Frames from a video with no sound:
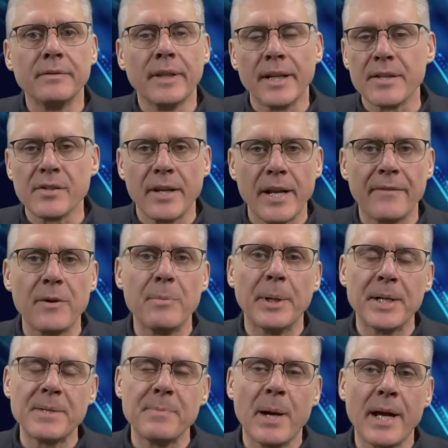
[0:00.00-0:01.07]
that is on
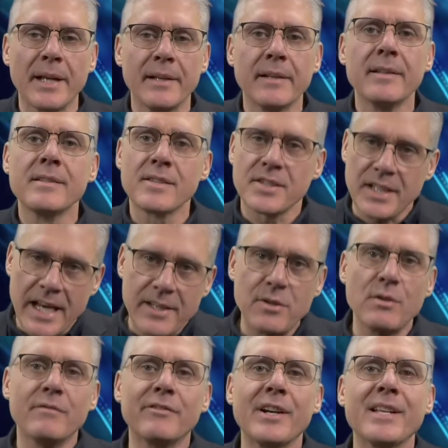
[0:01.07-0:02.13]
everybody's mind. So stay
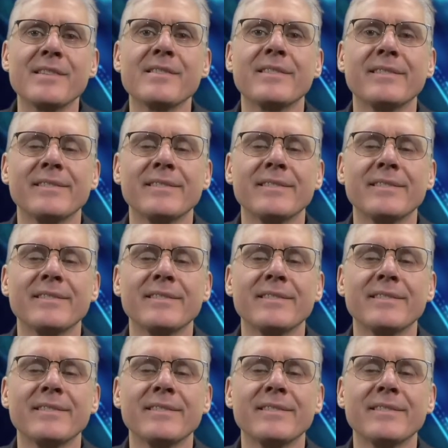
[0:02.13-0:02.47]
tuned, friends.